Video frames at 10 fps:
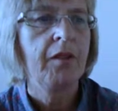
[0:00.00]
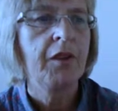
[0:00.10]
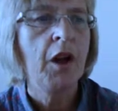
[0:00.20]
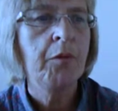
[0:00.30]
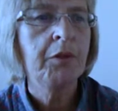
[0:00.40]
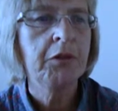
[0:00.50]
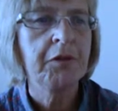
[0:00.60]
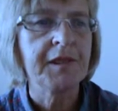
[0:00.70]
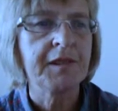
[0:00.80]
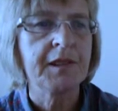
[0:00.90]
The overall
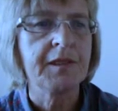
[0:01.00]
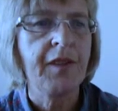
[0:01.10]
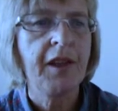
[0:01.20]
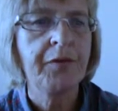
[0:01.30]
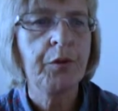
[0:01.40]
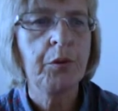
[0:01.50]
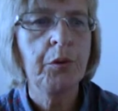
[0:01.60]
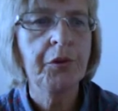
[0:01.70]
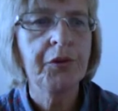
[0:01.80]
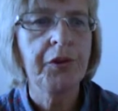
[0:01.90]
risk is therefore
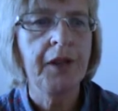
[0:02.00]
also